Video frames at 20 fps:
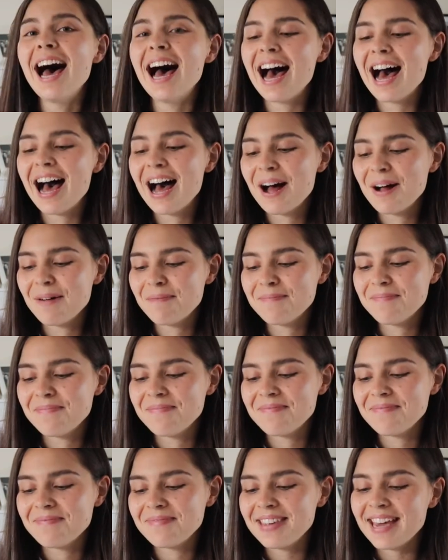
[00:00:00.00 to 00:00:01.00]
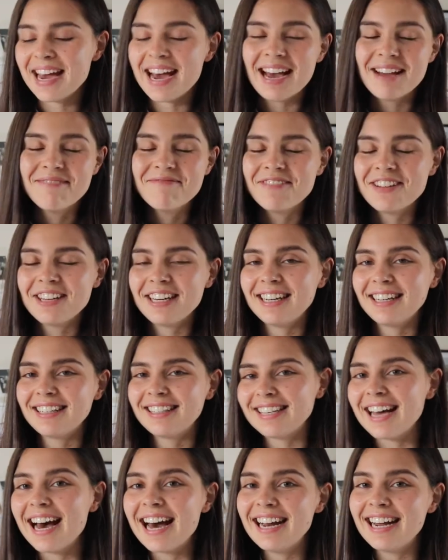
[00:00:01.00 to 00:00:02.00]
Yeah, I'm really
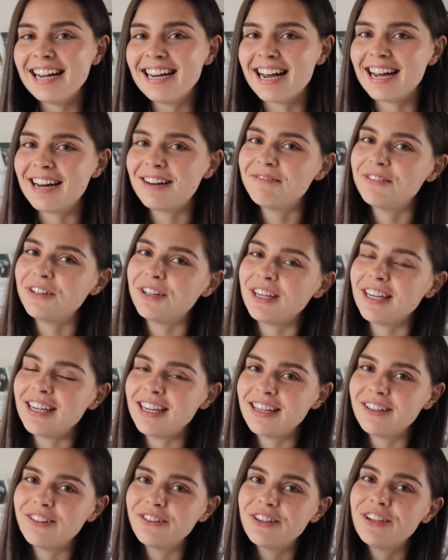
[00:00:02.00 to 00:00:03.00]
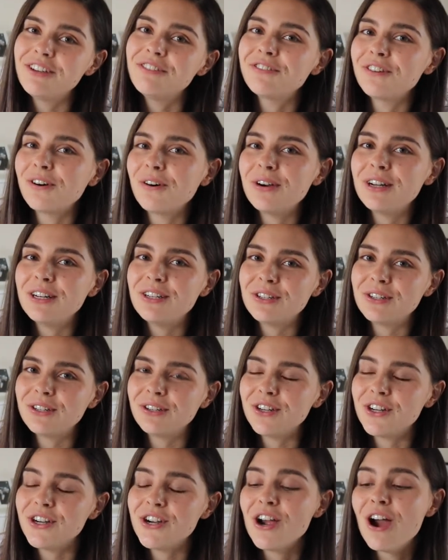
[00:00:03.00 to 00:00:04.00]
excited and I'm really looking forward
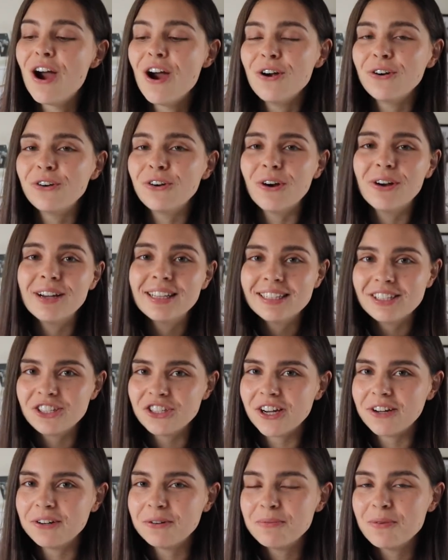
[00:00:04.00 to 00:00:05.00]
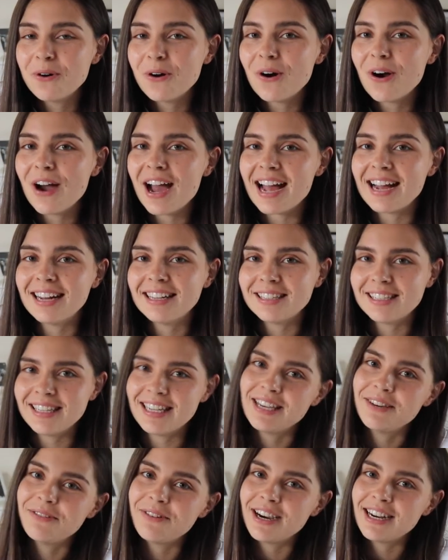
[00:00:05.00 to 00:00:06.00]
to growing this channel more and
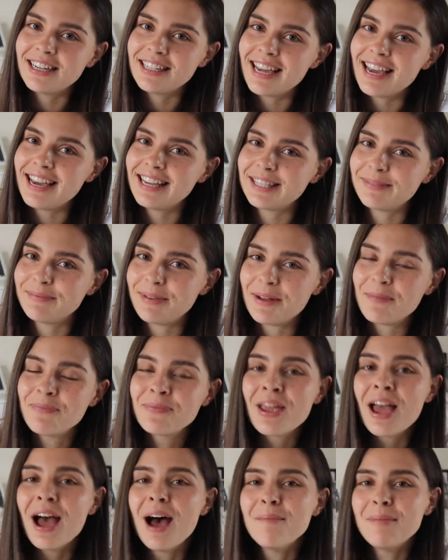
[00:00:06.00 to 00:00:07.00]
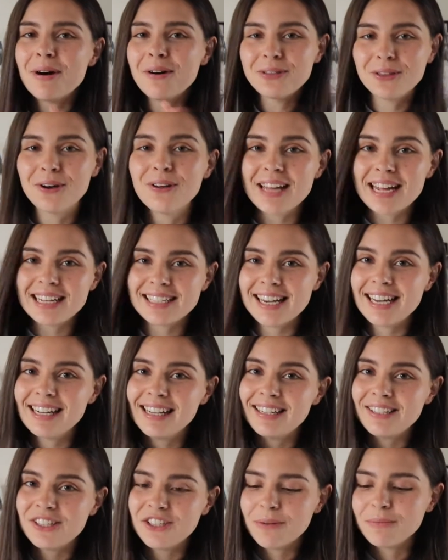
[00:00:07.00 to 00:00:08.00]
seeing where it takes me. But with all that said,
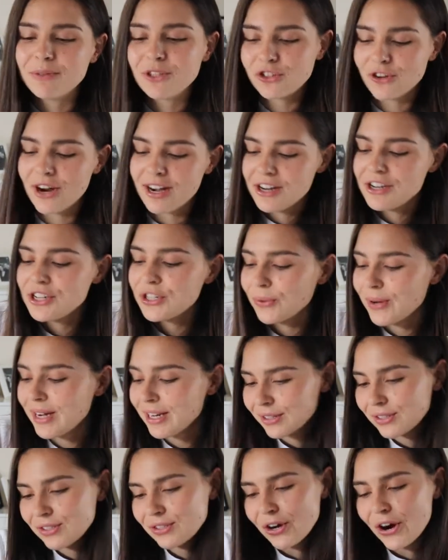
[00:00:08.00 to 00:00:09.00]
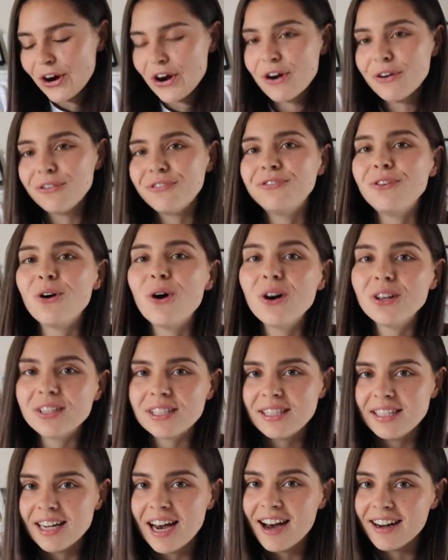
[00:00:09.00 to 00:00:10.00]
let's jump straight into it. So for
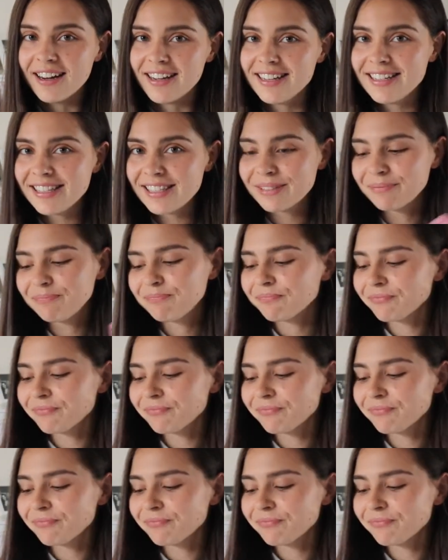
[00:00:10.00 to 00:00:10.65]
starters,